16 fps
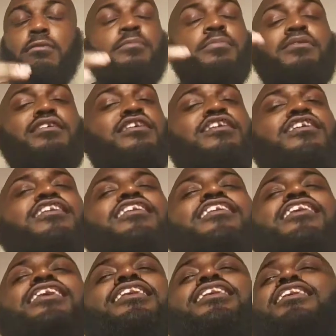
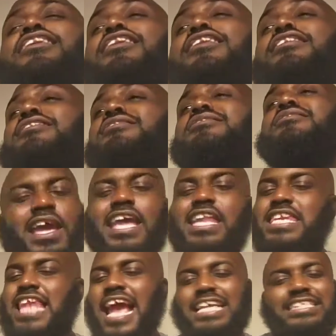Beast.
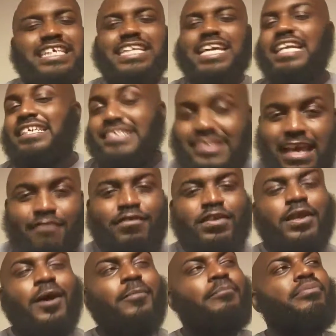In
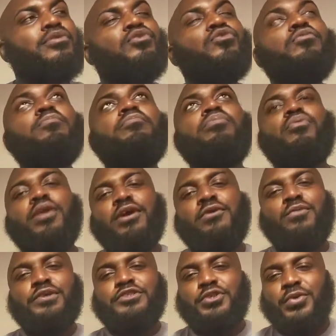1997, a
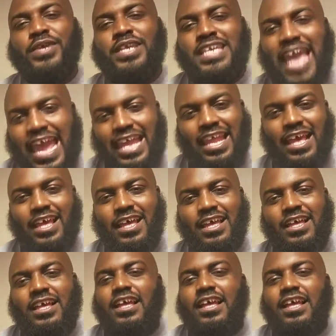blueprint was created